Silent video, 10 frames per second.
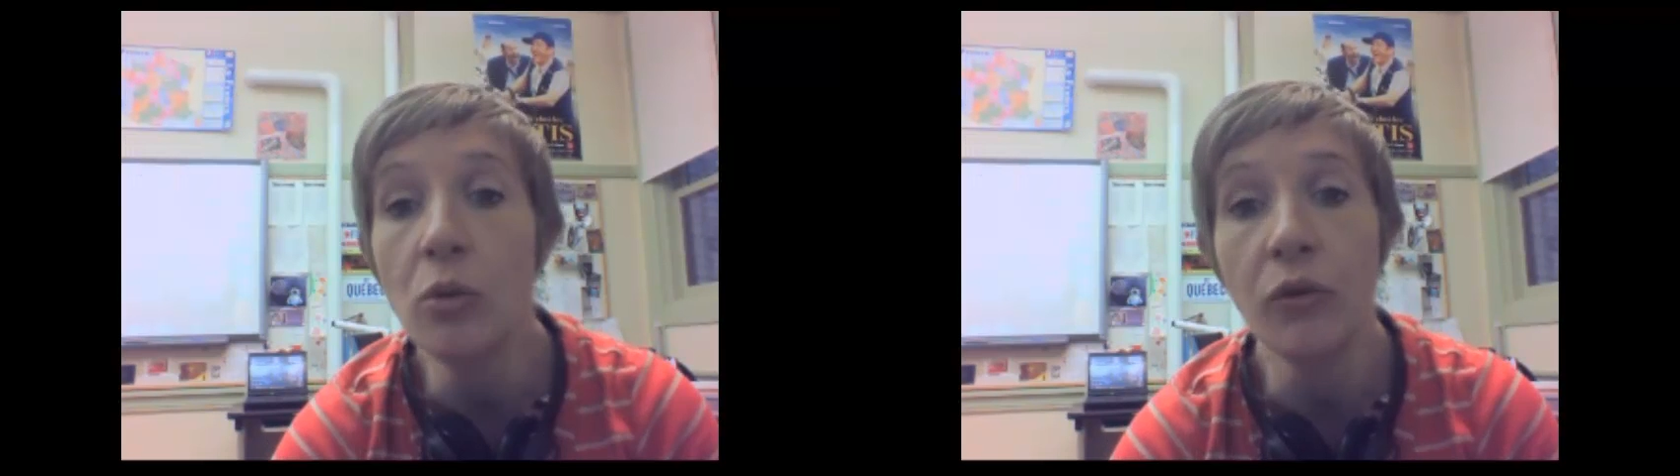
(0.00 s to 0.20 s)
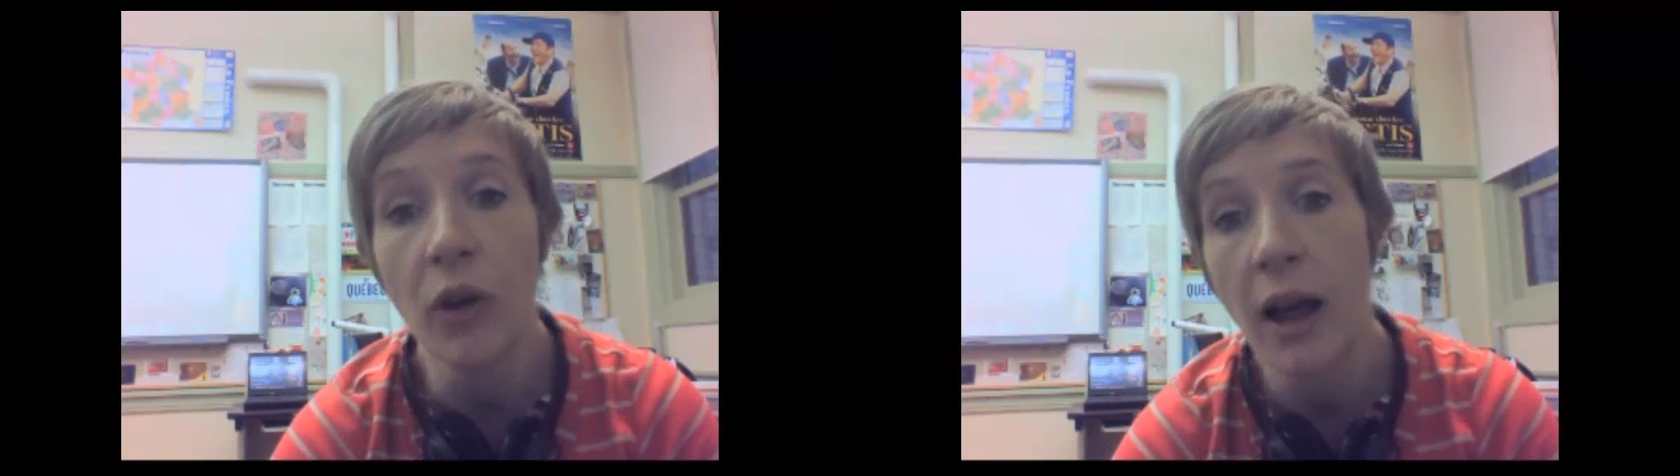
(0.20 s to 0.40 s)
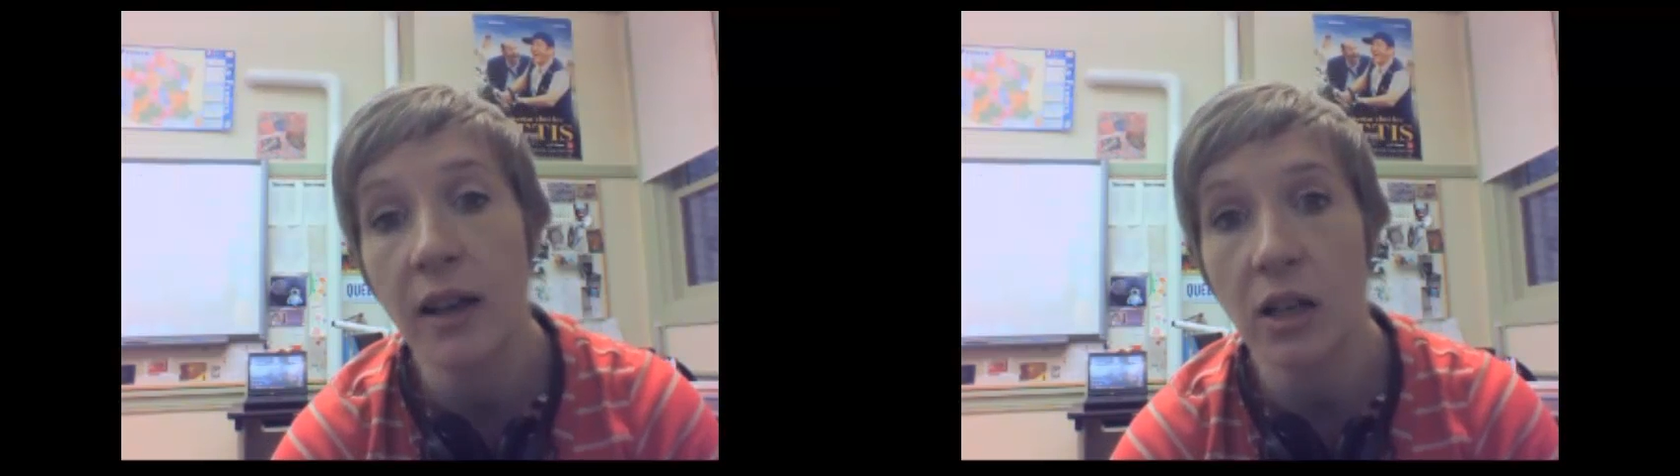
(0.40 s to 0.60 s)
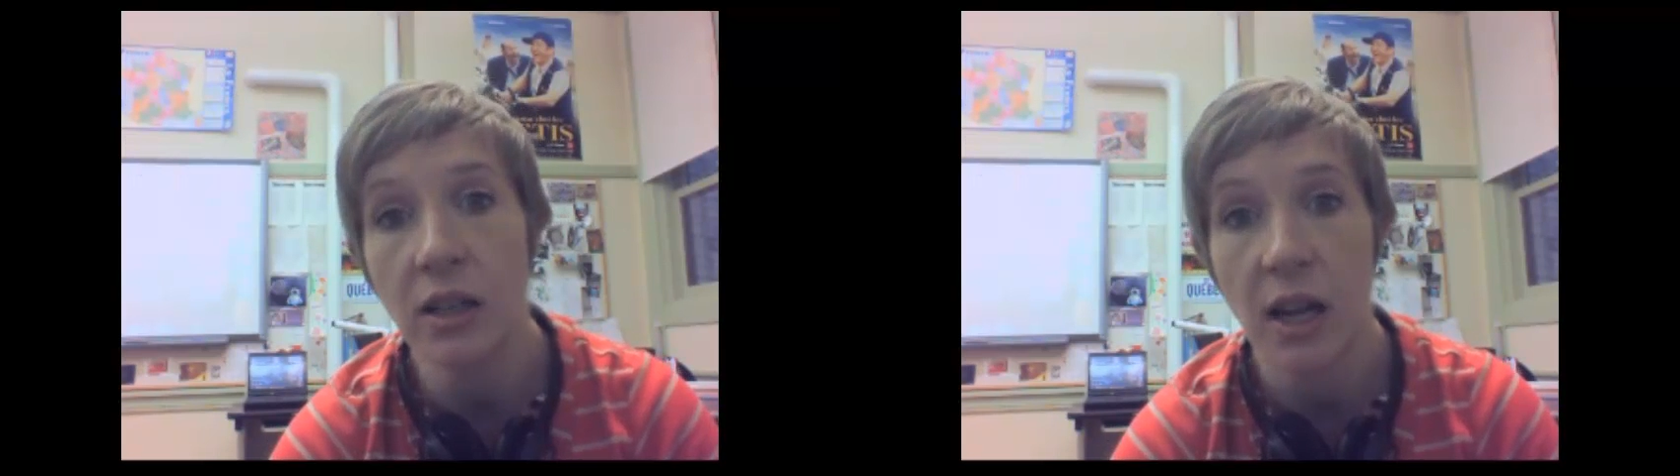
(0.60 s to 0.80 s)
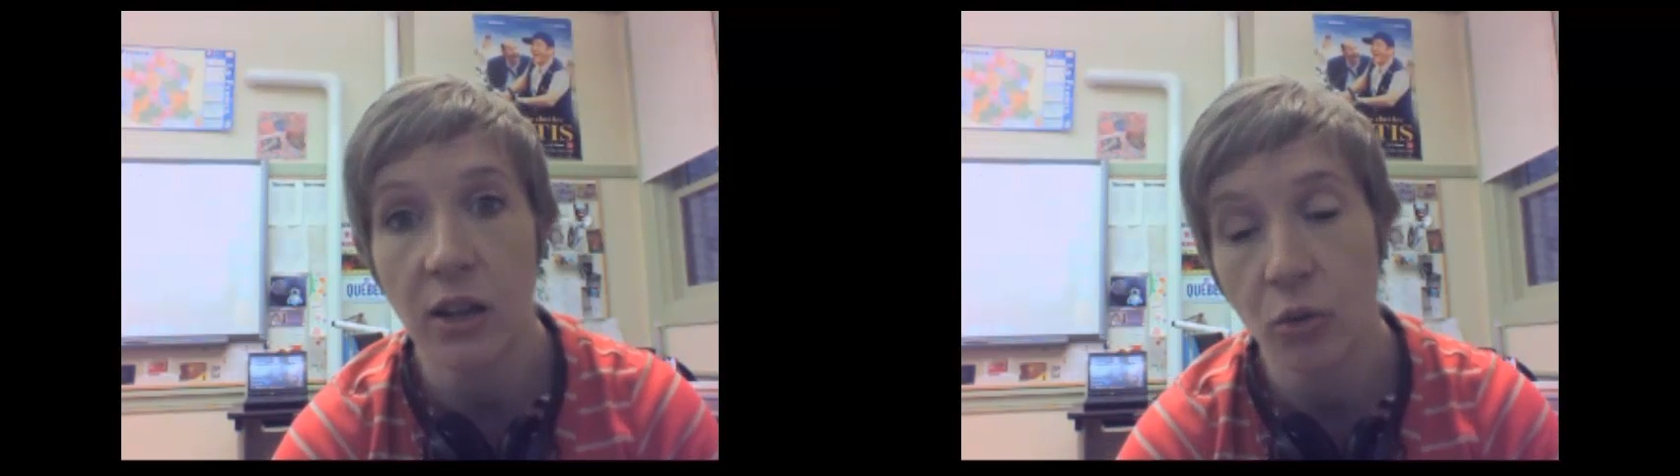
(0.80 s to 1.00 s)
find a
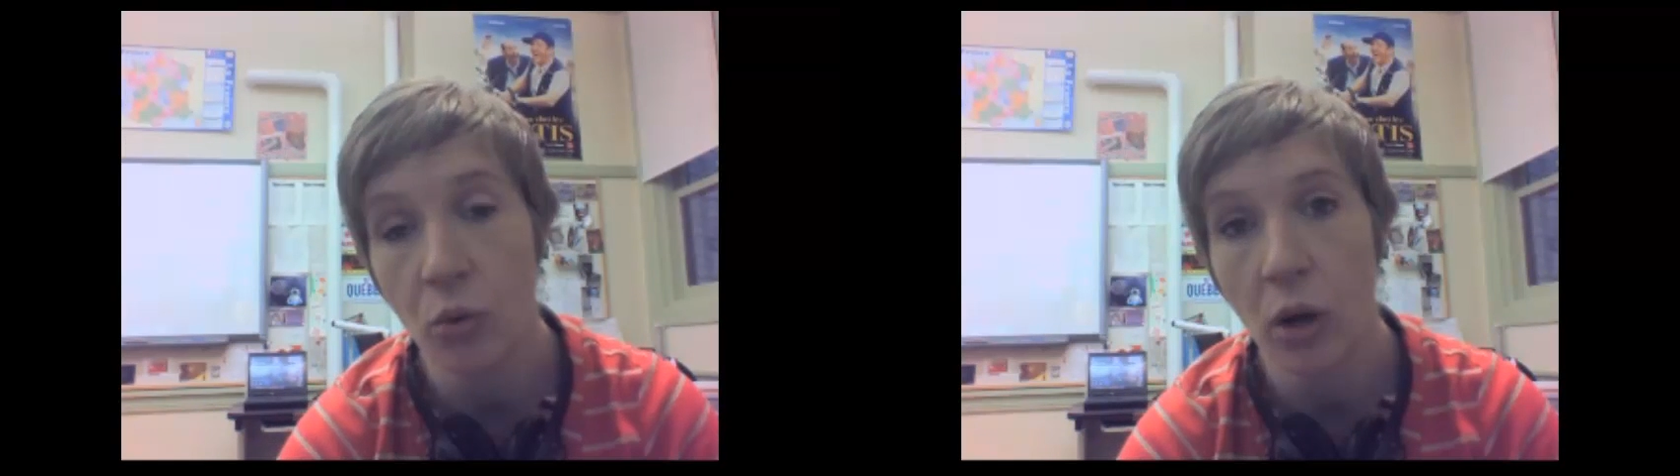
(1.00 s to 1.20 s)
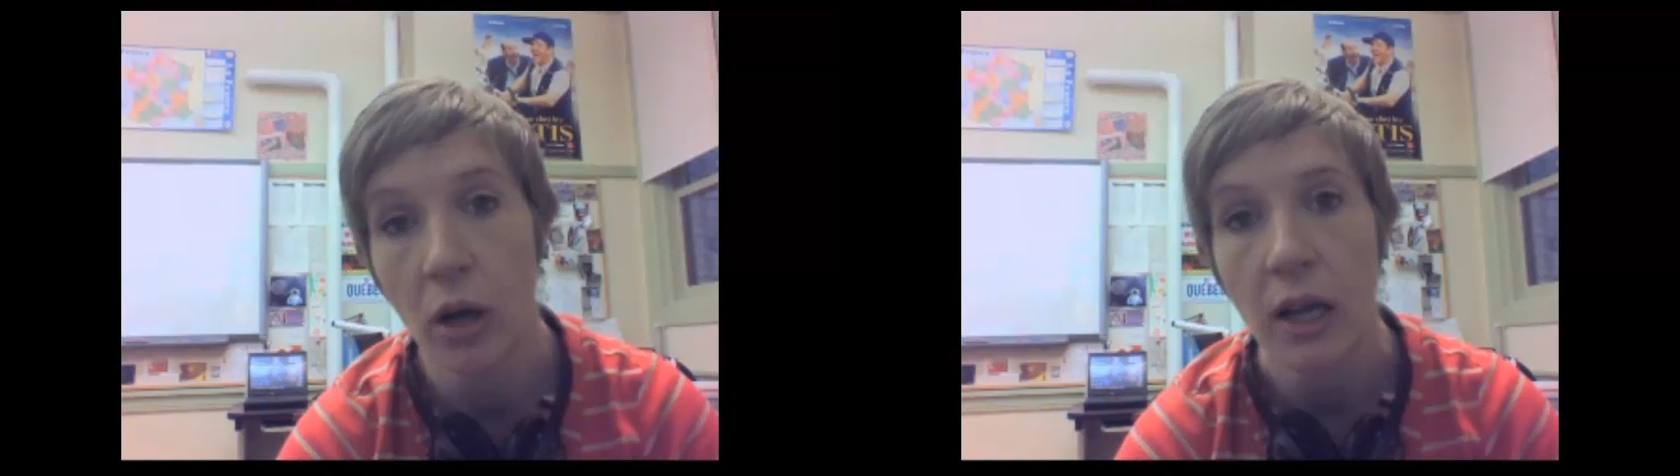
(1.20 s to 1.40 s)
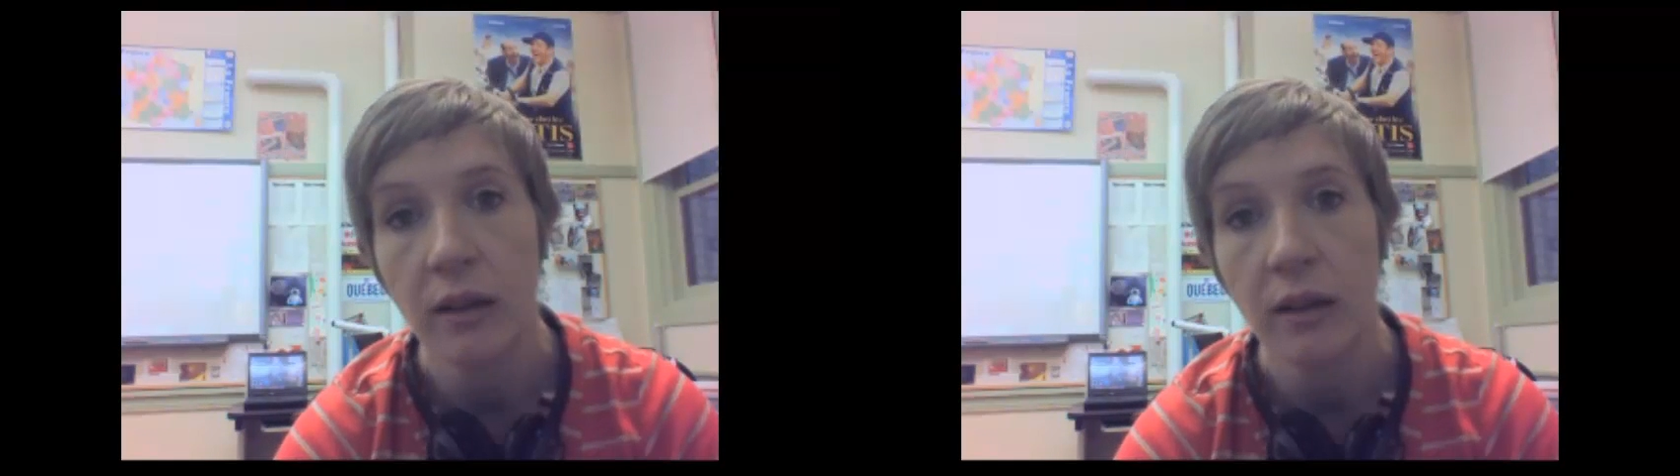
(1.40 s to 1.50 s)
tech tool